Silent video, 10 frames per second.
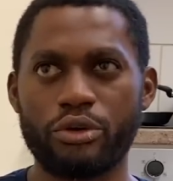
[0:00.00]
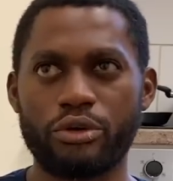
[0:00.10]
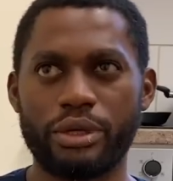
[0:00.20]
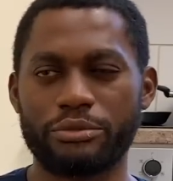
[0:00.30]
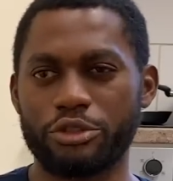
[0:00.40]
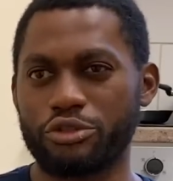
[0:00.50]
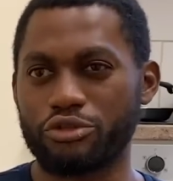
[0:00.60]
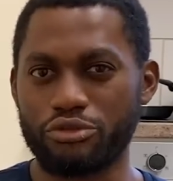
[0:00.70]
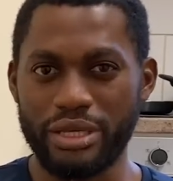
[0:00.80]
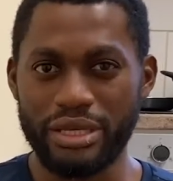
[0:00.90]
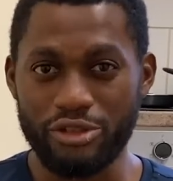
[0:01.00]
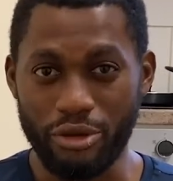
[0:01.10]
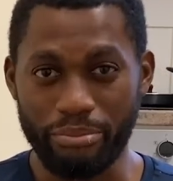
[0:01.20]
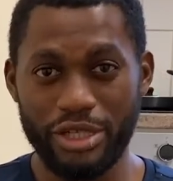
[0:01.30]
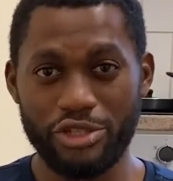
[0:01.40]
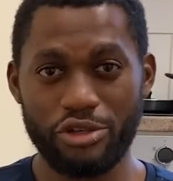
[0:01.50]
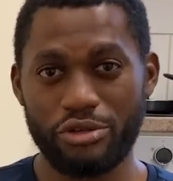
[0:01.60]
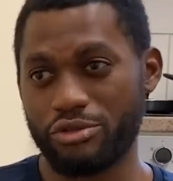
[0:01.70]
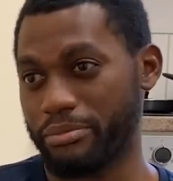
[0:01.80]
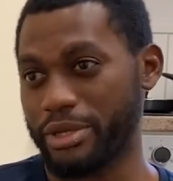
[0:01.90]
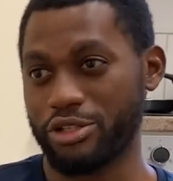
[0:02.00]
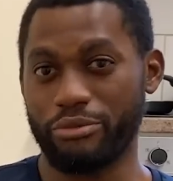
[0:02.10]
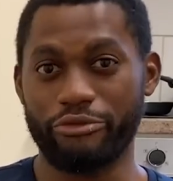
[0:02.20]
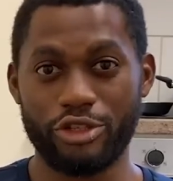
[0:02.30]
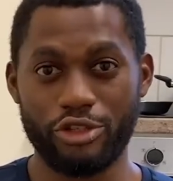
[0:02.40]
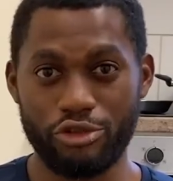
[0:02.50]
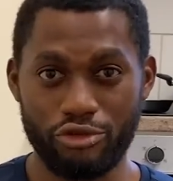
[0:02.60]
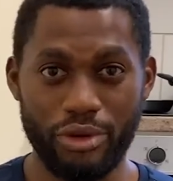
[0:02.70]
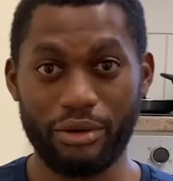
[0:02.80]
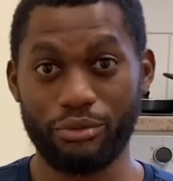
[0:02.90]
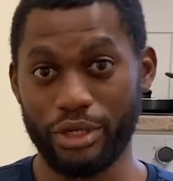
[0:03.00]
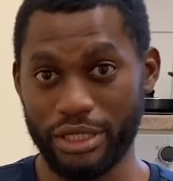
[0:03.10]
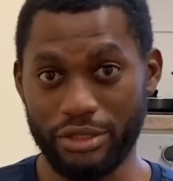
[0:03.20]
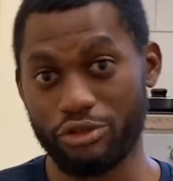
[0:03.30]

to take some pictures, to make some videos while working,